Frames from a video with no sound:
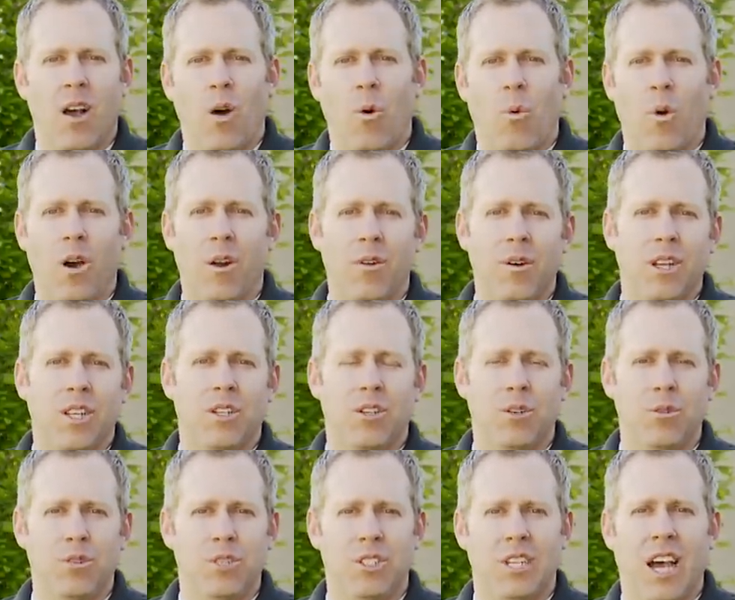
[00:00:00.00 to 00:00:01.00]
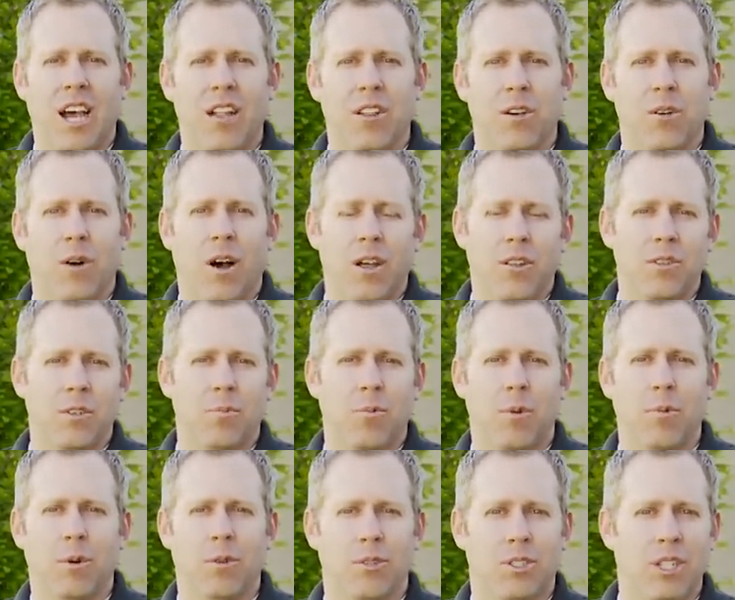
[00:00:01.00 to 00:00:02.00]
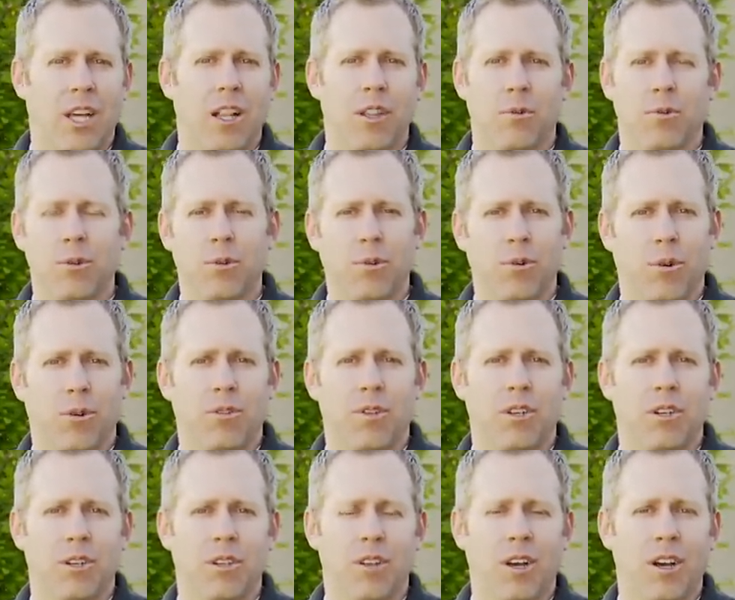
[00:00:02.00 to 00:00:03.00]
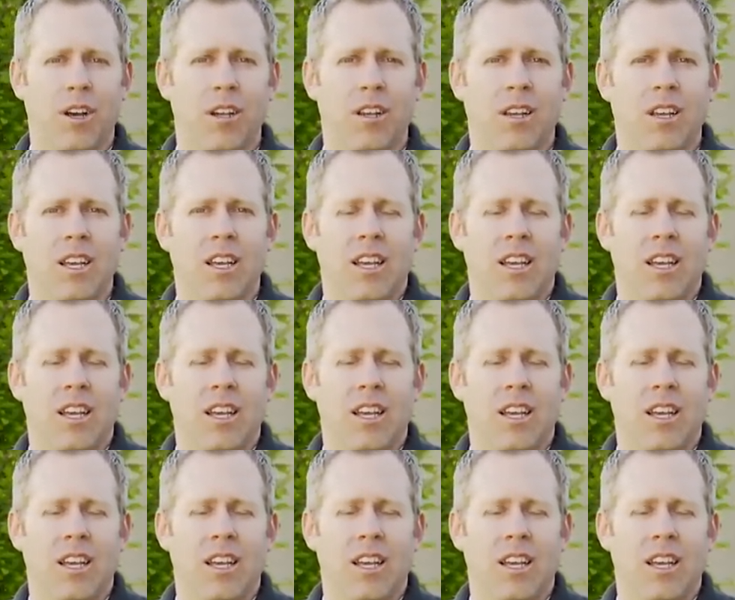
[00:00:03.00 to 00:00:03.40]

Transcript: Watering too shallow also promotes shallow root growth in your lawn